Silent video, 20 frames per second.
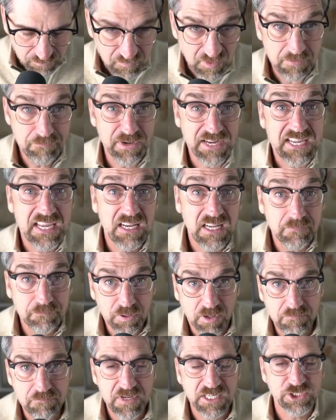But getting
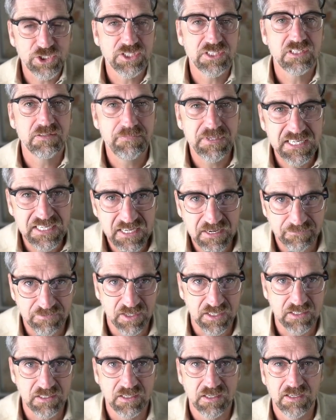permission to be
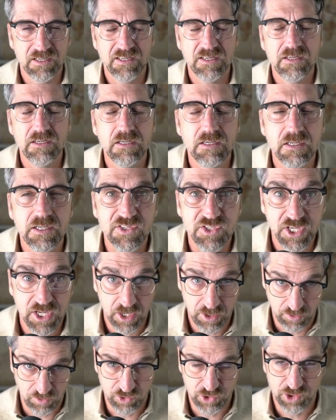different is
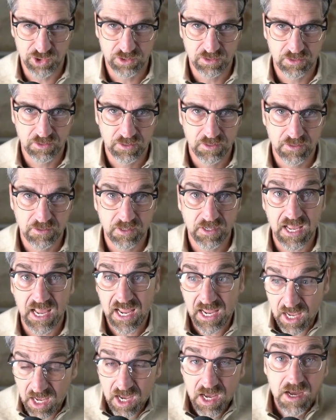huge. Okay.
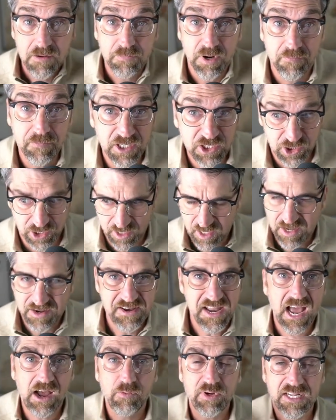Permission.
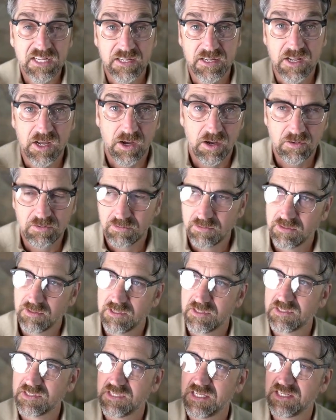Now we need to know,
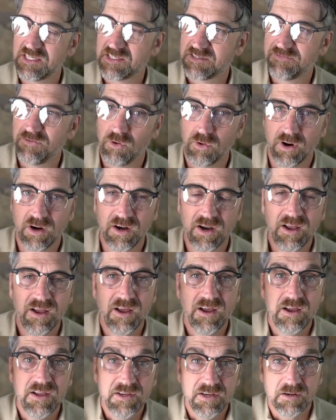let's see, that's 4,
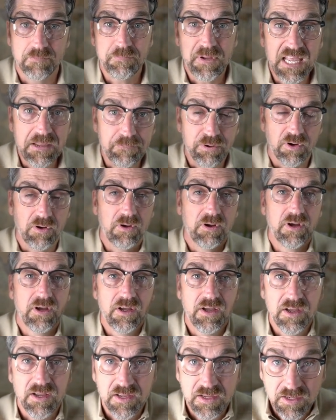your people,
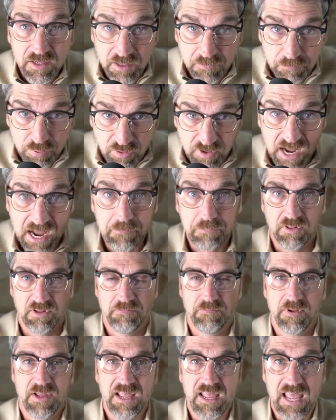your
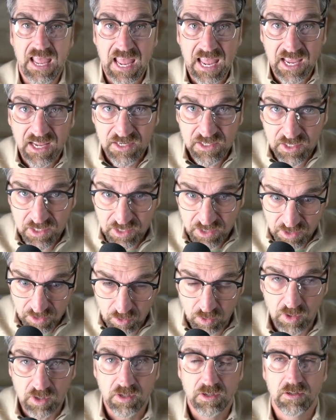problem, and
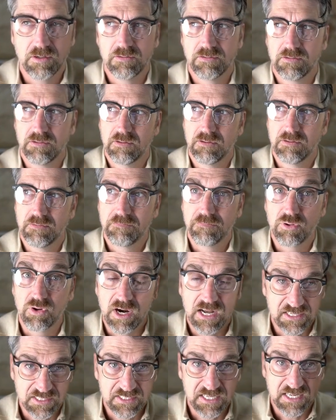your
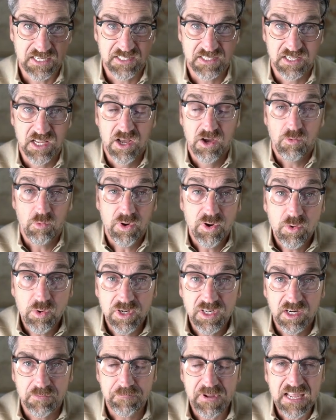process. Who are
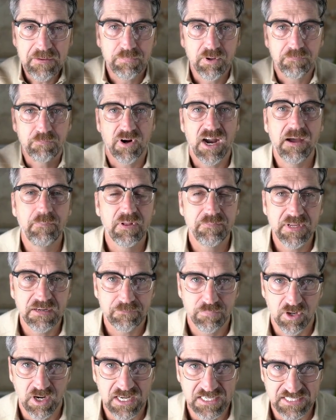your people, problem, and
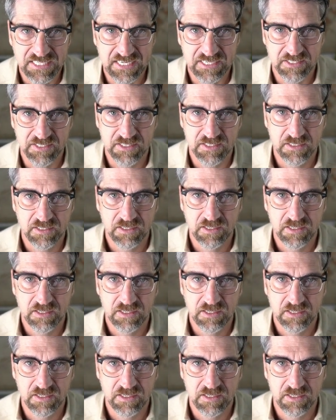process?